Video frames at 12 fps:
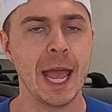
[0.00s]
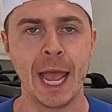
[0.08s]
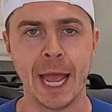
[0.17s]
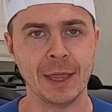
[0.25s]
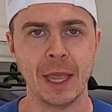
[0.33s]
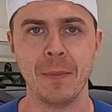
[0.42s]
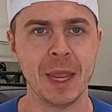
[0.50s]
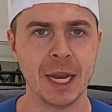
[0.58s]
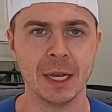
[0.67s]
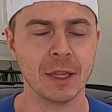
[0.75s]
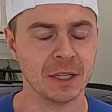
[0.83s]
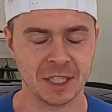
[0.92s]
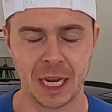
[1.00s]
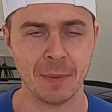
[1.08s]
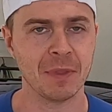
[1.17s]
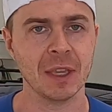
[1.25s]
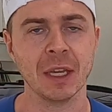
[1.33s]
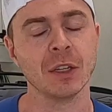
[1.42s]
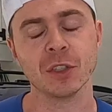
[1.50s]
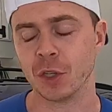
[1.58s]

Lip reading: and they mean the same thing,